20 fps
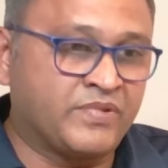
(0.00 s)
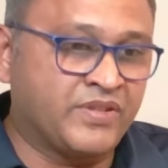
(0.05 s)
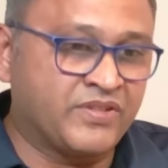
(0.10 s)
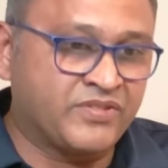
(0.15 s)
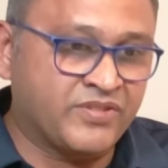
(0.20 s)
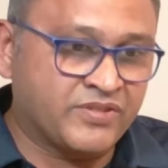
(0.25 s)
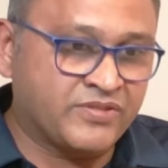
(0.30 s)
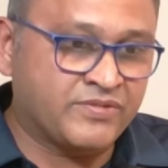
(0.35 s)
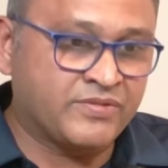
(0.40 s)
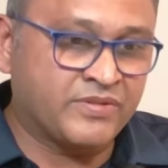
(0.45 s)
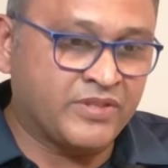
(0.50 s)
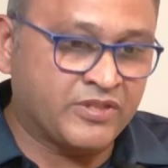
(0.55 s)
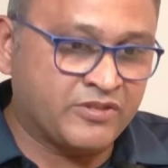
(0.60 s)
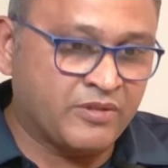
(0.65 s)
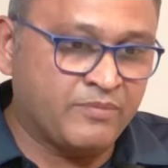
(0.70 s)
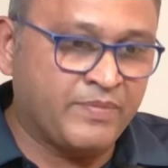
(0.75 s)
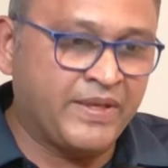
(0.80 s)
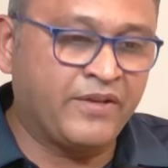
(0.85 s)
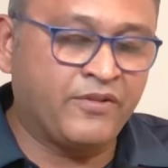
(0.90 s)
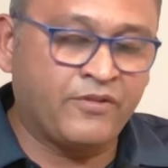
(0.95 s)
this
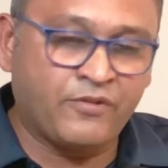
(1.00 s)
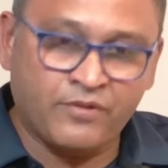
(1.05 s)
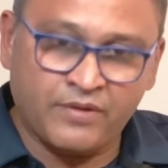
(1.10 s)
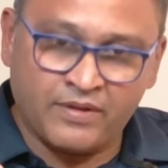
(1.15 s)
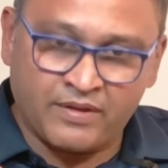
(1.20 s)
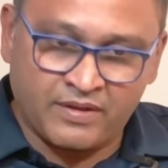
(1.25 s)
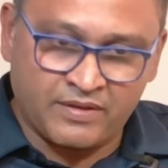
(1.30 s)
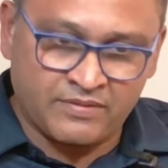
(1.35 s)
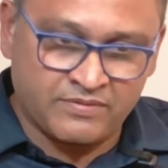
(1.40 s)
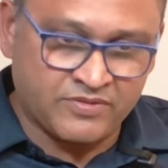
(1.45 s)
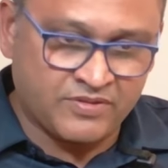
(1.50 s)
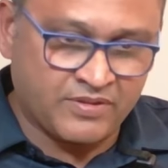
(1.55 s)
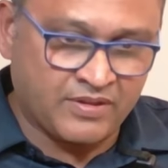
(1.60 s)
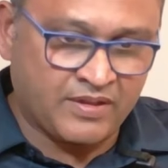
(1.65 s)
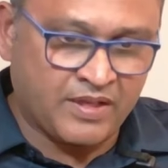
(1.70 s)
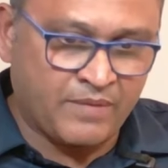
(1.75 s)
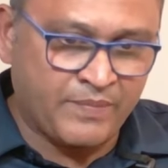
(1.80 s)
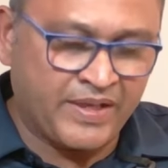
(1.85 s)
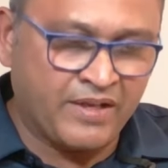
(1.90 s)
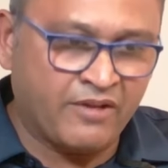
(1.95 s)
will be
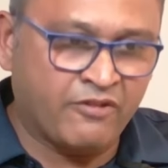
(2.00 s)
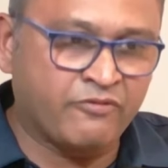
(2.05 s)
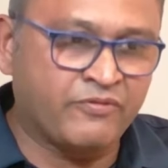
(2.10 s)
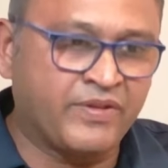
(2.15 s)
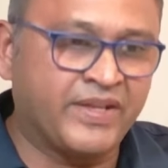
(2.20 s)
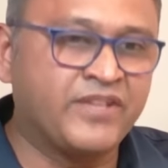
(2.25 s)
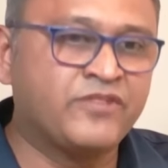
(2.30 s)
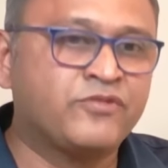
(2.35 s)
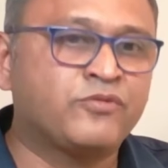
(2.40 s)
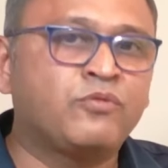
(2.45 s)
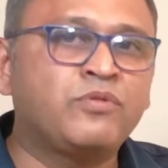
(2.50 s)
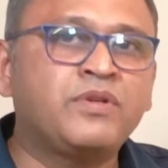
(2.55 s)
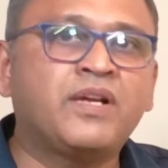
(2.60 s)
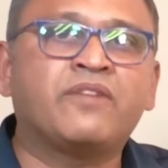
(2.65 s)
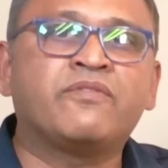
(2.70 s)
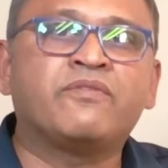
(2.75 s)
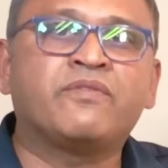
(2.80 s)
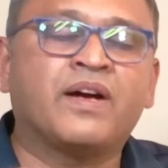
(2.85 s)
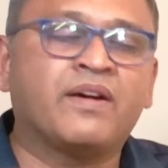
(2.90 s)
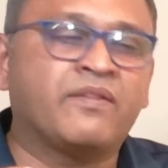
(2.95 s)
coming out very soon,
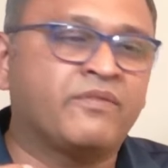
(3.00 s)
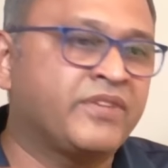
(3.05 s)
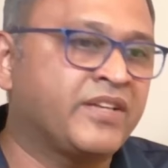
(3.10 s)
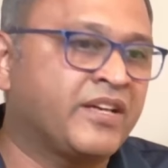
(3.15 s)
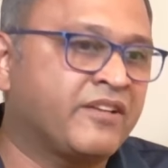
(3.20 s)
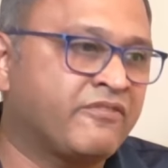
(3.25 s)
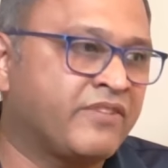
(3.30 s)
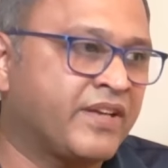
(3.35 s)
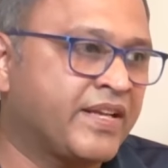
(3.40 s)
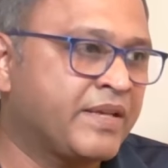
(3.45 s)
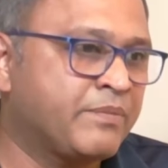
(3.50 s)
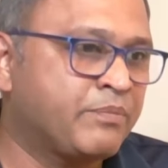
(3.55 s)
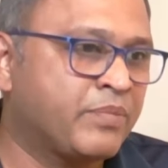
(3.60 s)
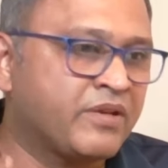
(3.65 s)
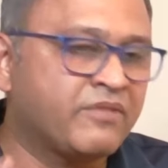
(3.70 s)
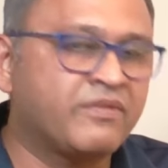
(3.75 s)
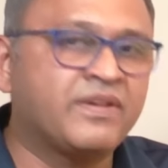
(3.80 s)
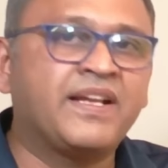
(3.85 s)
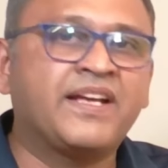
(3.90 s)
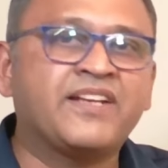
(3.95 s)
and we are very
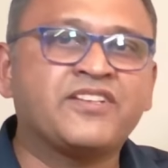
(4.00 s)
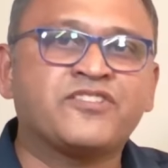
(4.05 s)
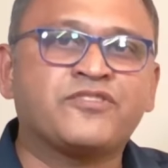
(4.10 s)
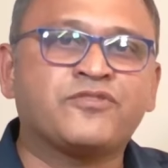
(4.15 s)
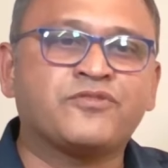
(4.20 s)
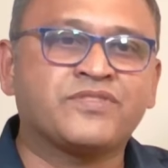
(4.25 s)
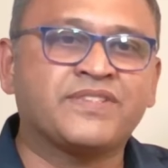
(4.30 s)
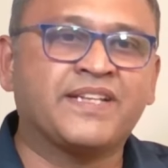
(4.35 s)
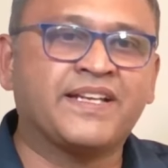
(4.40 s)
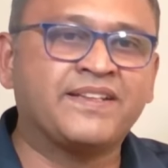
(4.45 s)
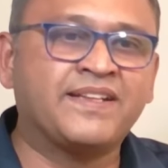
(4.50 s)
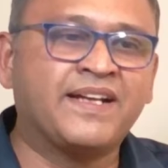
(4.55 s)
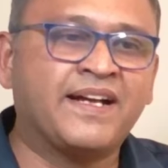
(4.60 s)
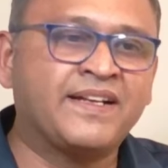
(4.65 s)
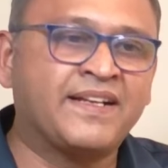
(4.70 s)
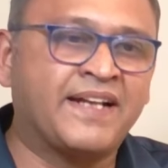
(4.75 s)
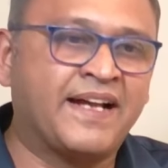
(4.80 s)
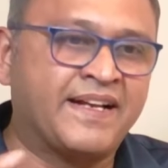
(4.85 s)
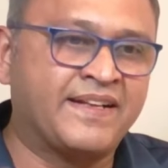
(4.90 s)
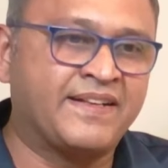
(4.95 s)
privileged to say
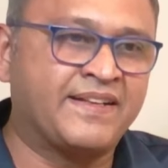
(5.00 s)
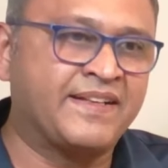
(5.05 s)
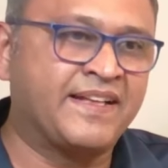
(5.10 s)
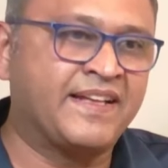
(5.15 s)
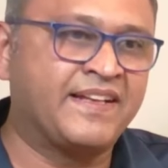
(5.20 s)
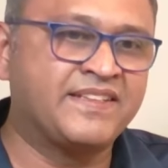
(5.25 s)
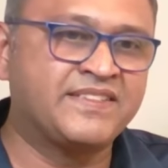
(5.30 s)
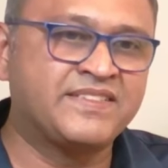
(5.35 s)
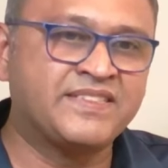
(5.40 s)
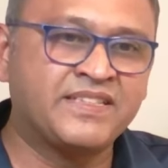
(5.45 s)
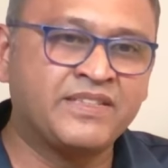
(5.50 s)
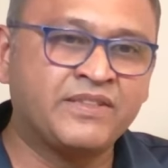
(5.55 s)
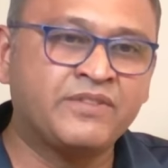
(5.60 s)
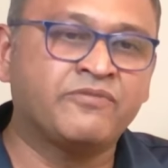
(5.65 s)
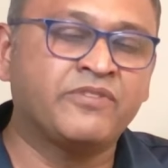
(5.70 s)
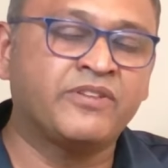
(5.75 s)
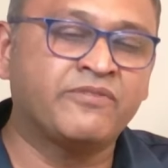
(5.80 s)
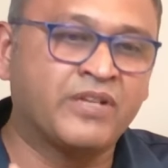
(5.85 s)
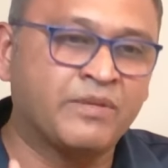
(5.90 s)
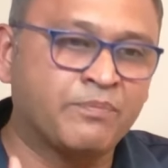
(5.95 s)
that at
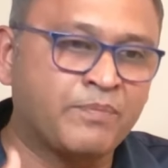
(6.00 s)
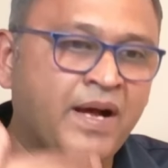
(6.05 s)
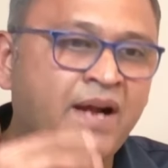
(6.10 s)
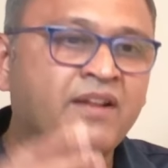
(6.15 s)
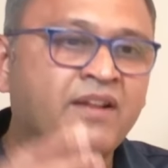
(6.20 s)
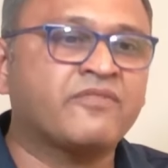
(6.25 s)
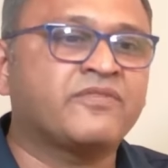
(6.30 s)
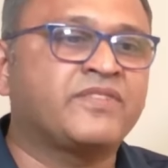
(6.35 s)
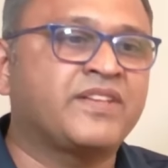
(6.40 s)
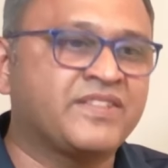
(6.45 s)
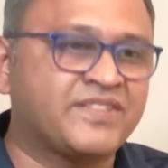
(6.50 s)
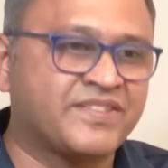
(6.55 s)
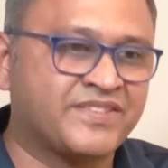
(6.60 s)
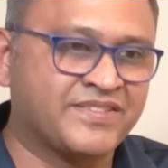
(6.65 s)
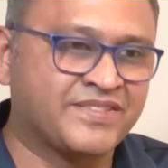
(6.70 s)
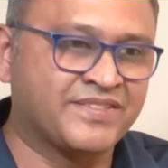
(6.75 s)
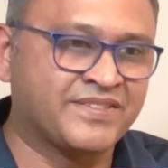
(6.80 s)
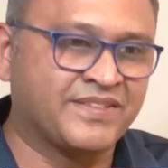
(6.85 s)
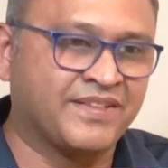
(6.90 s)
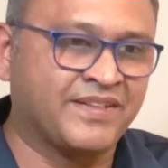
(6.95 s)
Analogy we were part of
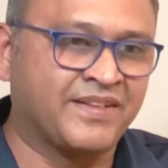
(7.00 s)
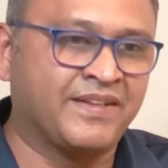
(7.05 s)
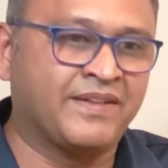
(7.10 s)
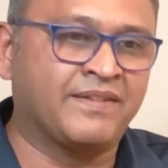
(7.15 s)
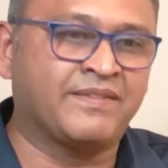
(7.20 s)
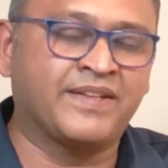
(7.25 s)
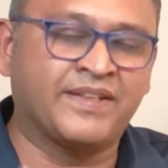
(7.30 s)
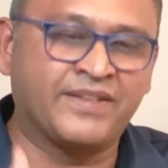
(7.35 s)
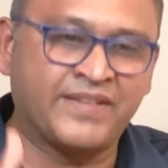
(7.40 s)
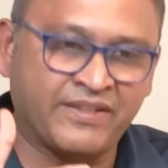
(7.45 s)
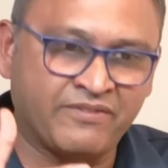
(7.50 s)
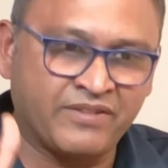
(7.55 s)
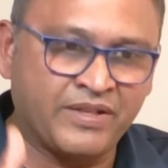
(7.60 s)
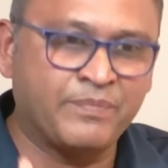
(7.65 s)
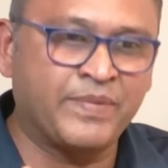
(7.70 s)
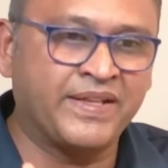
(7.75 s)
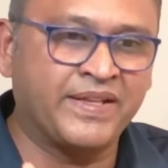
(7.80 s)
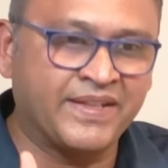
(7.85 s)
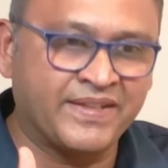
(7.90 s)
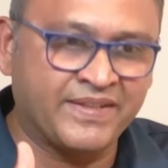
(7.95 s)
this,
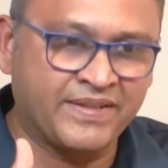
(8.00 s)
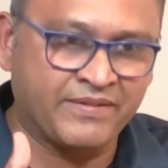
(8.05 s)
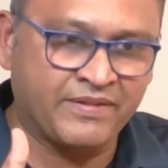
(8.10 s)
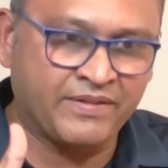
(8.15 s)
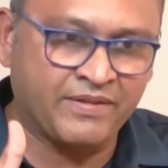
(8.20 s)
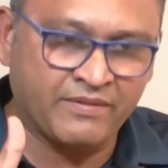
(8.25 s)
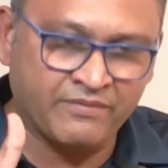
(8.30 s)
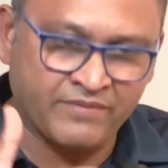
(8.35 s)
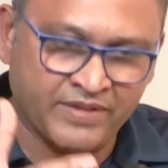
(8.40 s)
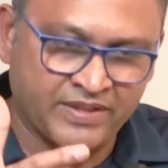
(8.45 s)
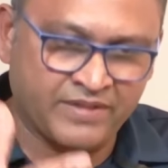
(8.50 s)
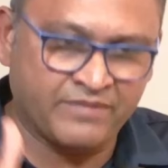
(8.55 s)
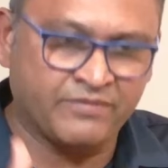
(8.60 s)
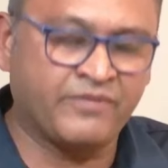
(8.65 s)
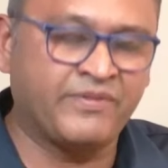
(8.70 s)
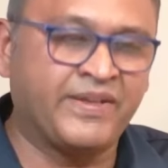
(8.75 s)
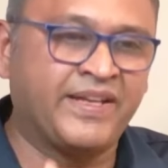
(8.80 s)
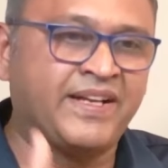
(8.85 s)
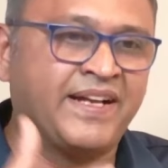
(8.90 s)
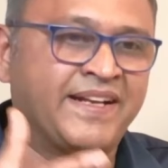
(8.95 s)
developing it with
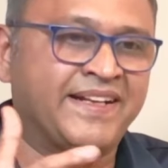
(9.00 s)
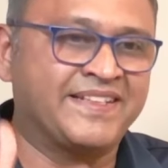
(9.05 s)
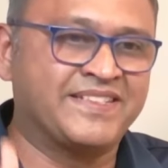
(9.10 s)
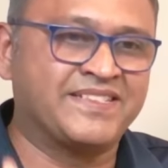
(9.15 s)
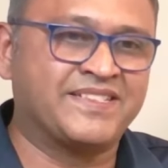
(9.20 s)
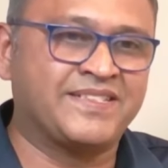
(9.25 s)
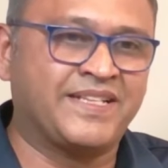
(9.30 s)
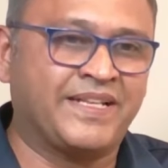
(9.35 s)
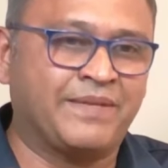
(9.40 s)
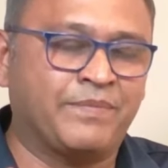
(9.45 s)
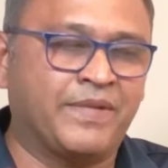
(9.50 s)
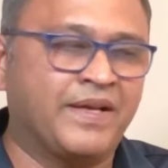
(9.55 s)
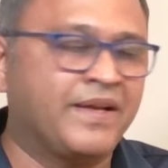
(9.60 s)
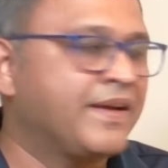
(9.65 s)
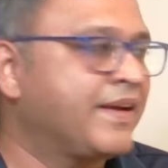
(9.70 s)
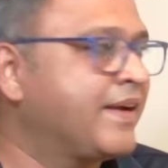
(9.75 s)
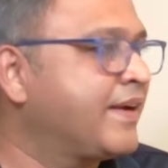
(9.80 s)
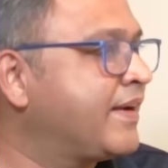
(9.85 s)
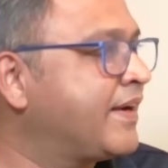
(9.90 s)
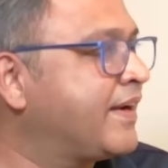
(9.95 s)
Vivek and his team.
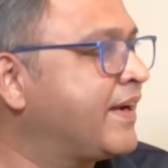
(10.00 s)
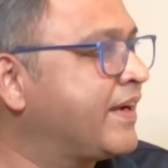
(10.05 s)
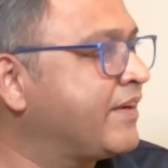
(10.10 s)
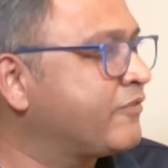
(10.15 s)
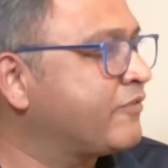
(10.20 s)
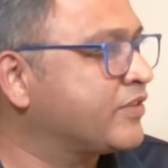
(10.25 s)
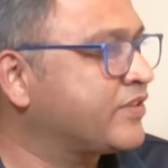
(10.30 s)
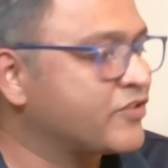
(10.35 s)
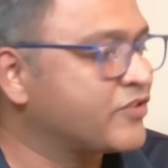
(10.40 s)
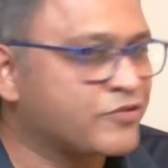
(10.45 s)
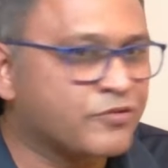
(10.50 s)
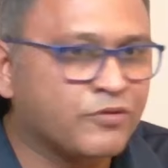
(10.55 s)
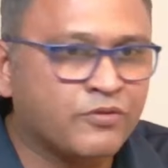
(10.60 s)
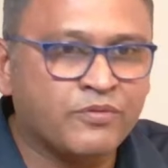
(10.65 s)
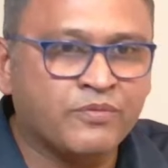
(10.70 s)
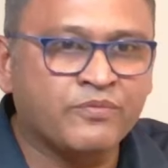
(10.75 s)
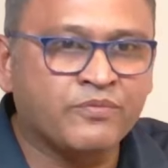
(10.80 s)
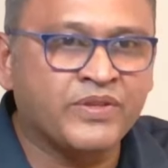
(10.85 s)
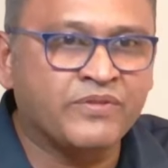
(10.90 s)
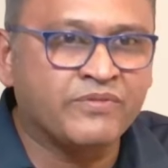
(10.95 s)
And for the
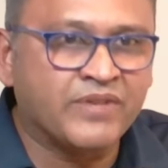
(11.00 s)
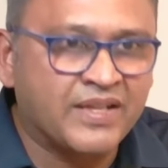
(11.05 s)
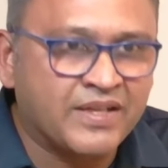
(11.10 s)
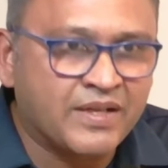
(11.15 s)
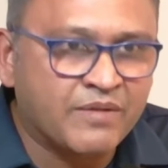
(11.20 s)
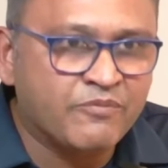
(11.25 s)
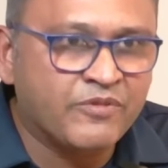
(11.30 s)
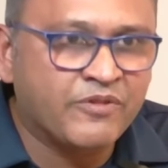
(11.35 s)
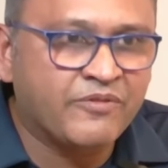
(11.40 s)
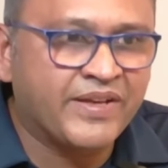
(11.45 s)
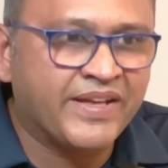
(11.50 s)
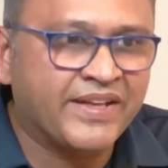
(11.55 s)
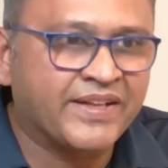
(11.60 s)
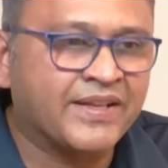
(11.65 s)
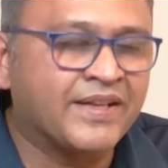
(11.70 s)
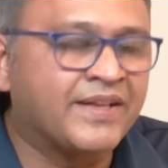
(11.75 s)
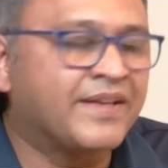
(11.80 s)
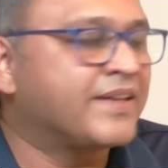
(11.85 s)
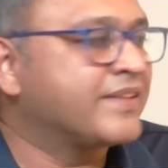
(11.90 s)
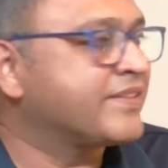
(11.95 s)
show, we welcome
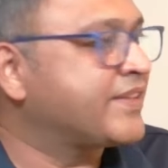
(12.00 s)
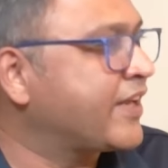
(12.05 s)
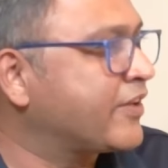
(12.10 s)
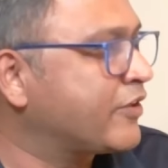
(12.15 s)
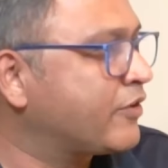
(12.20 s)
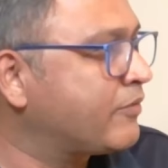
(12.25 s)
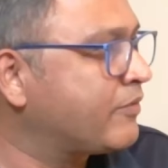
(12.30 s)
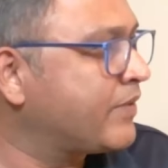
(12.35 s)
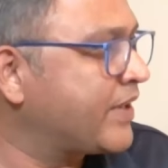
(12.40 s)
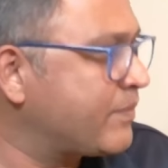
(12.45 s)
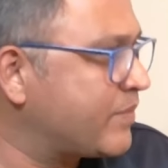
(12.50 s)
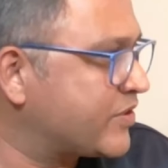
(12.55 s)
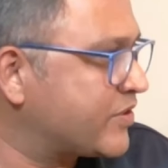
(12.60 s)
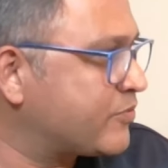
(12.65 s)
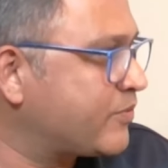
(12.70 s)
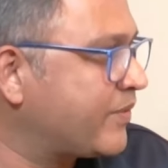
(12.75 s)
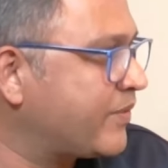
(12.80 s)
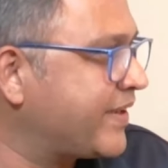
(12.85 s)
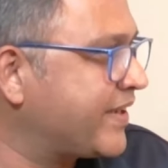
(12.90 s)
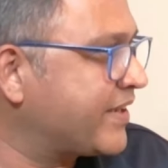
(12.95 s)
Vivek. Thank you very
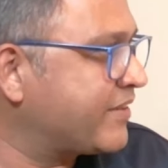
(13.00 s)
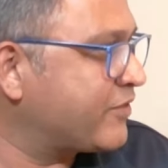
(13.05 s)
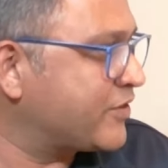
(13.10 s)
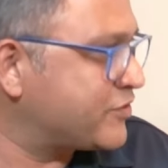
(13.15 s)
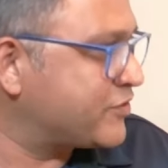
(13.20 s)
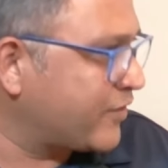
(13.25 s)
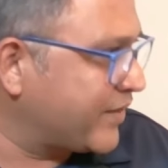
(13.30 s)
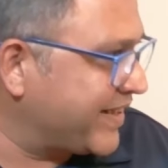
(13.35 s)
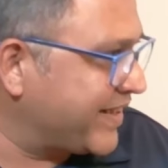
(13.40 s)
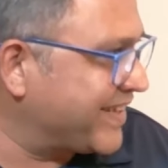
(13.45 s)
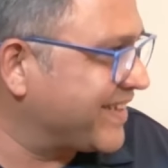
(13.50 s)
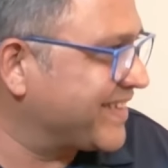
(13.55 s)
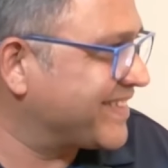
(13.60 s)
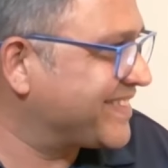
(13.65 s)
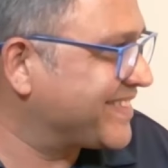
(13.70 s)
much, Vivek, for joining